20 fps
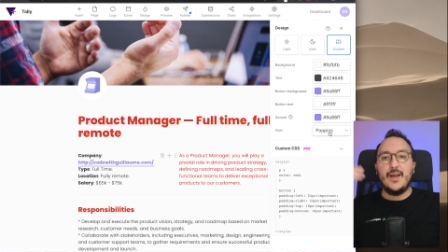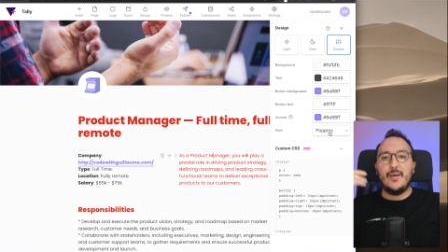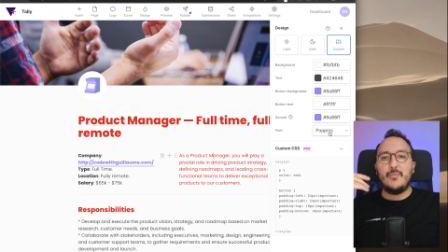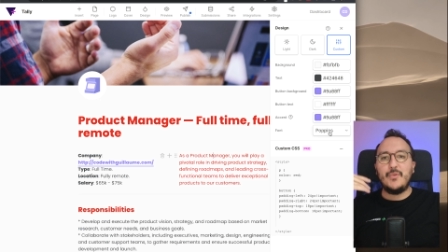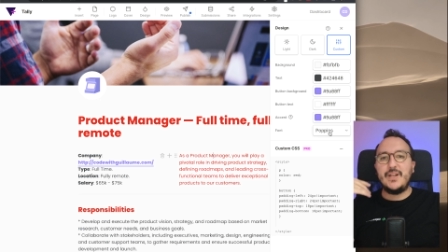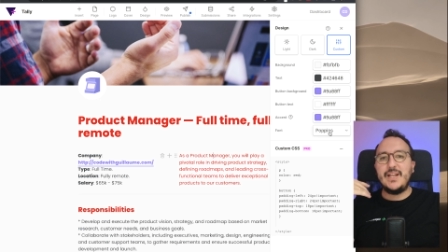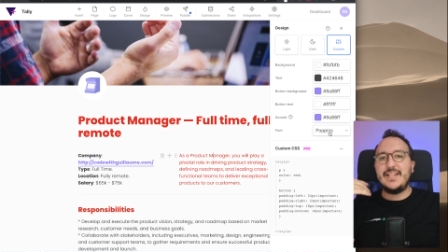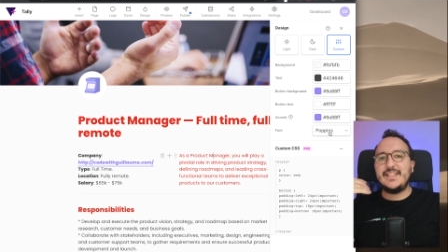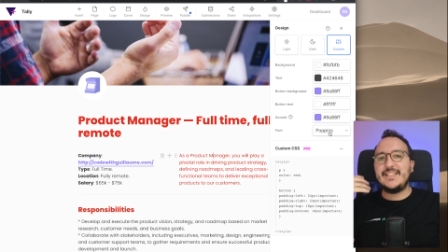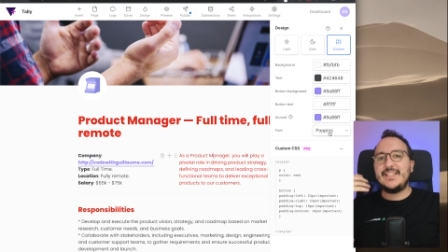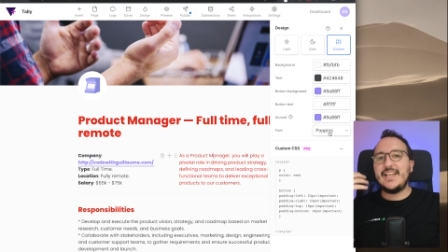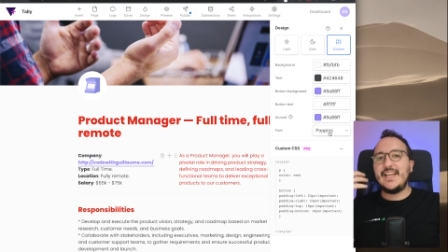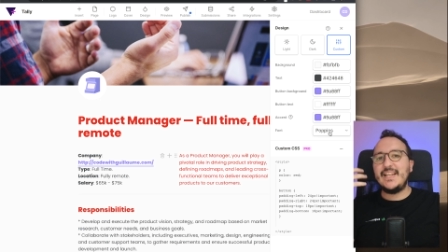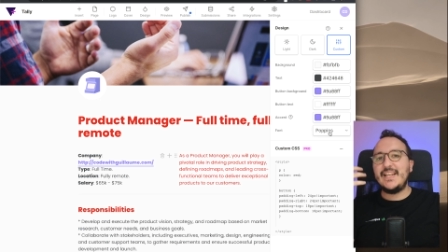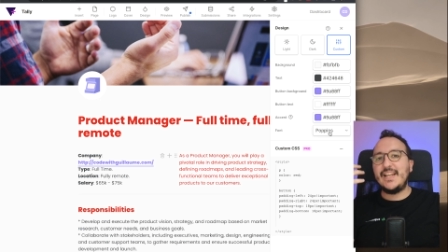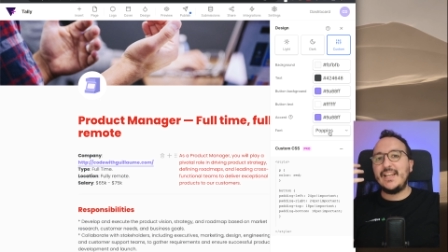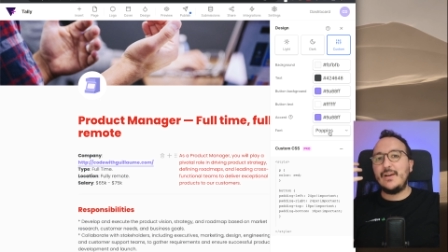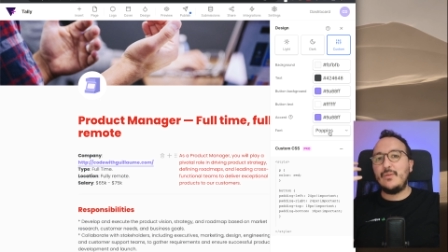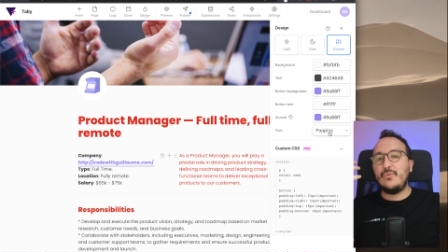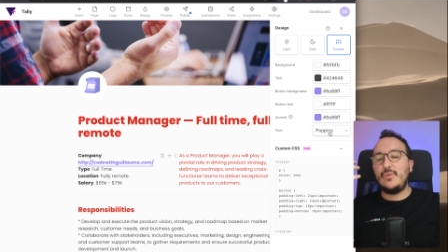but let's say
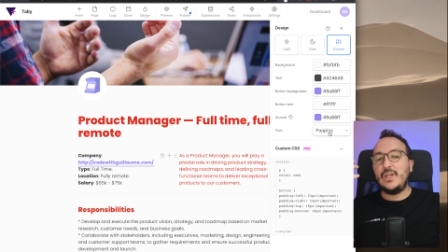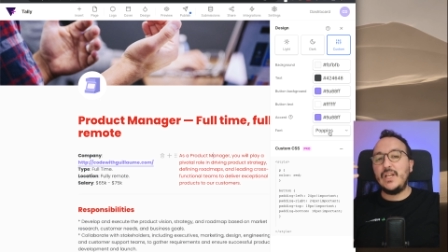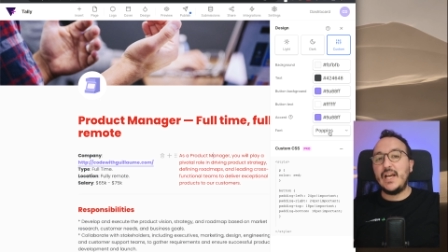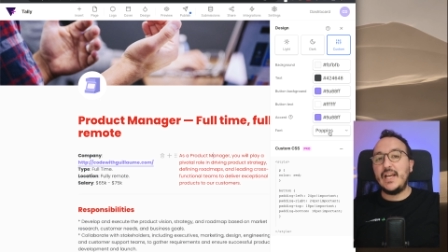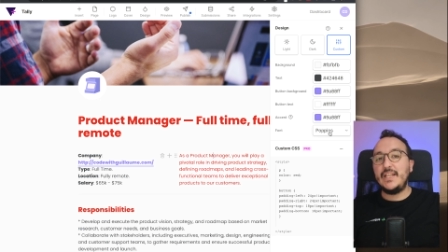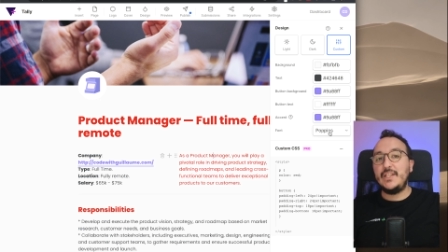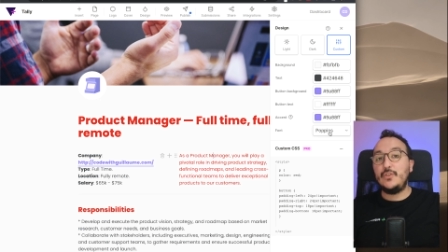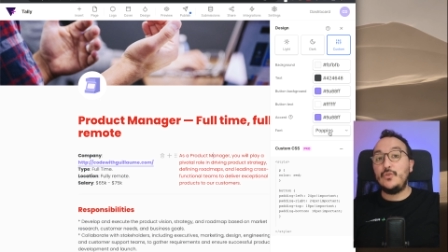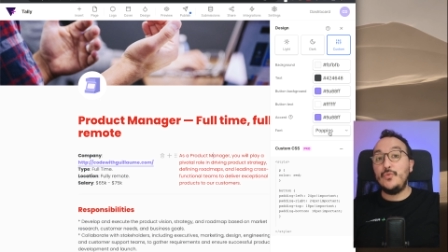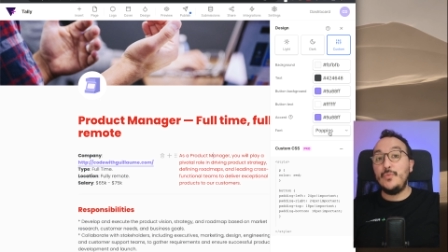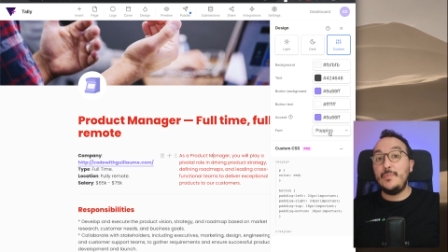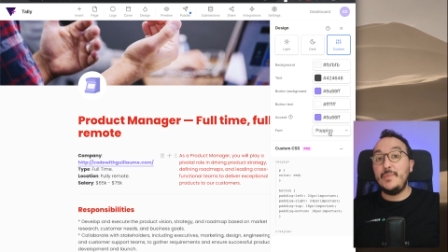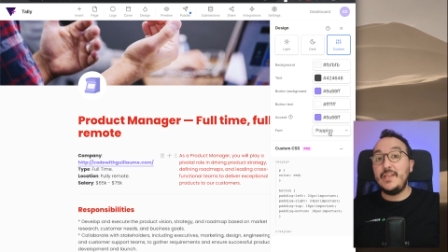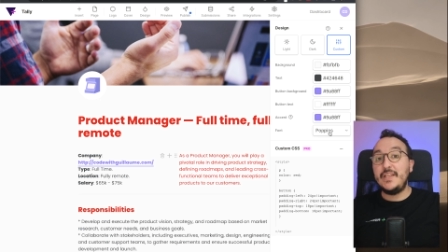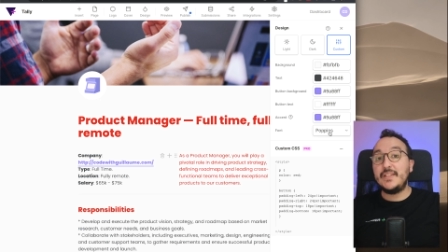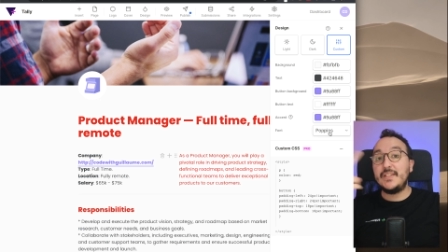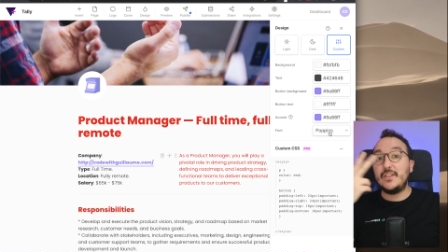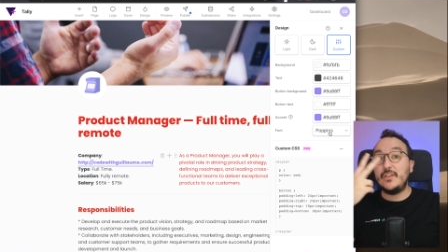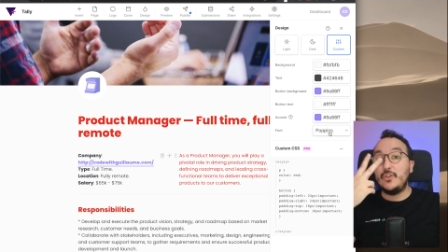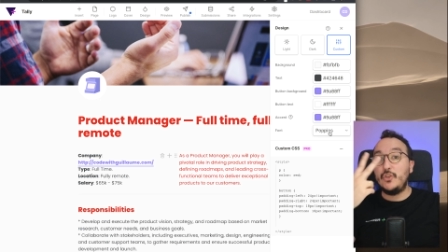that I would like to
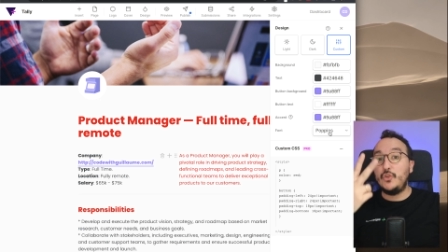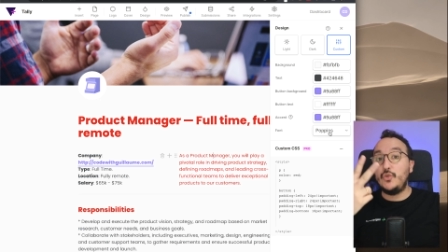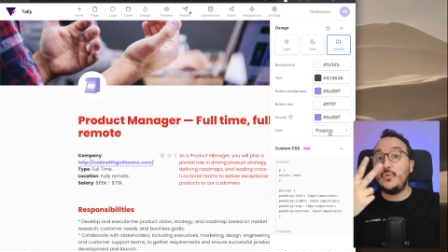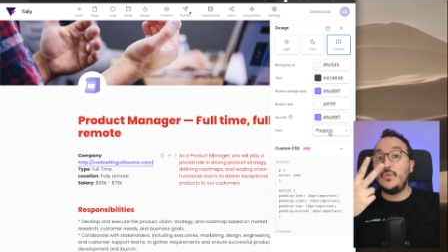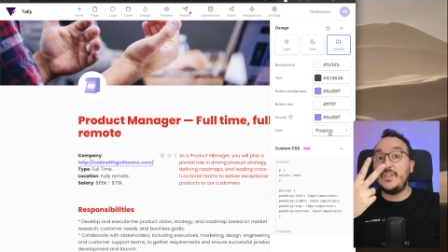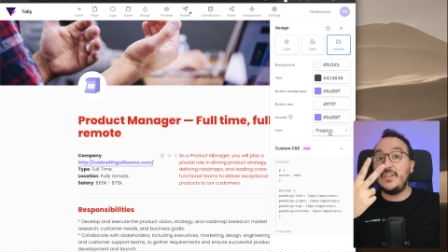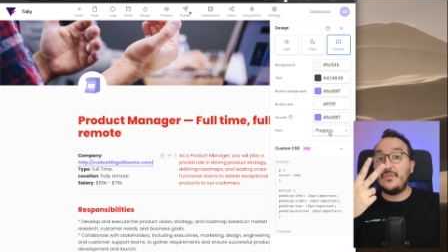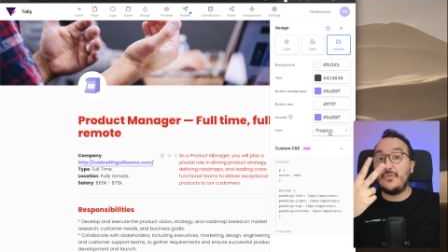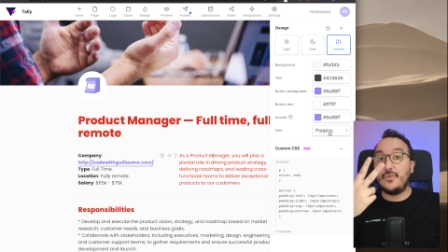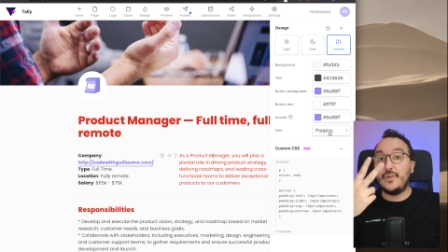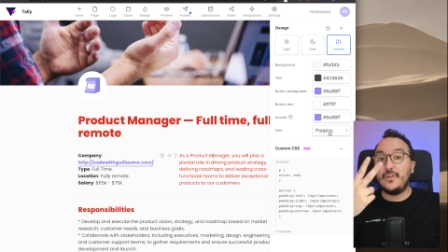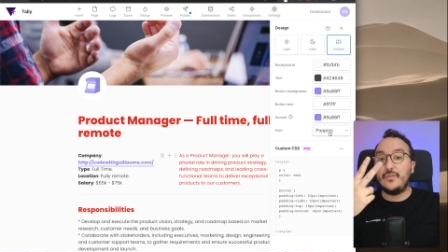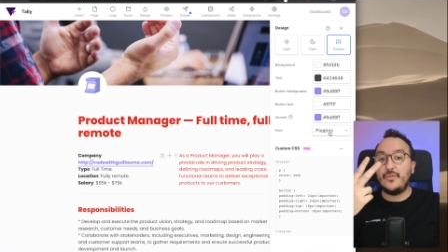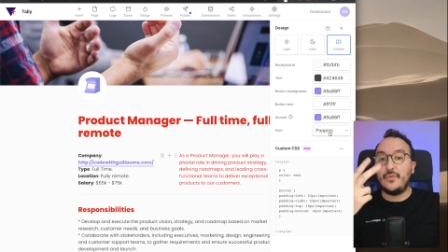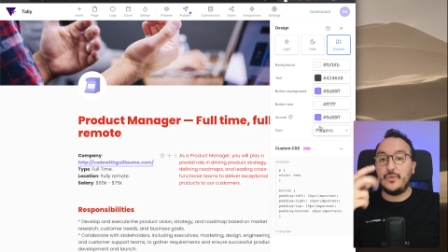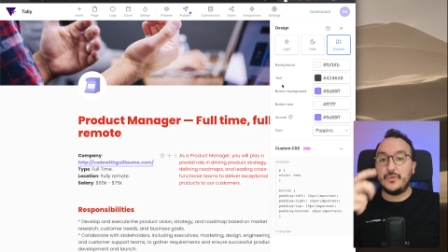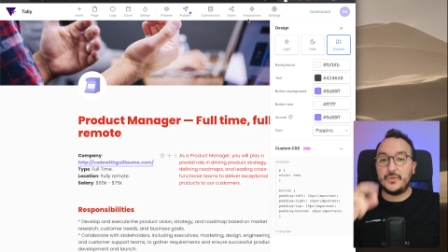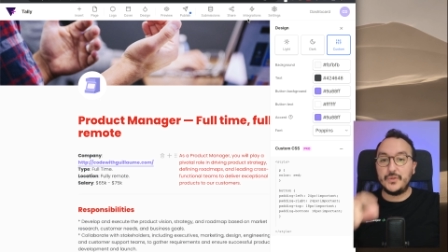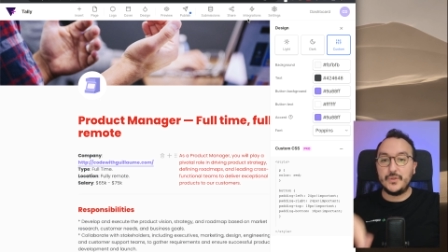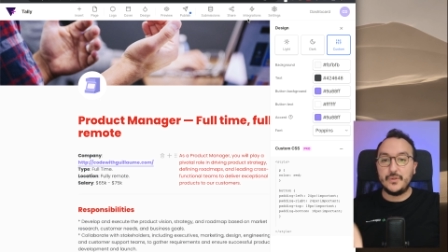mix two different
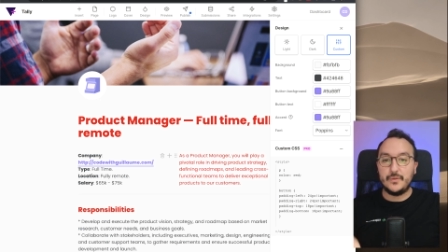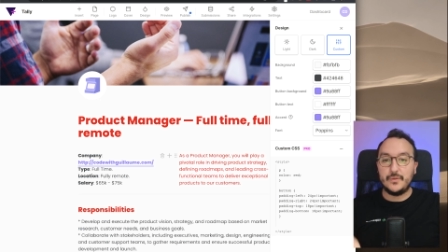fonts.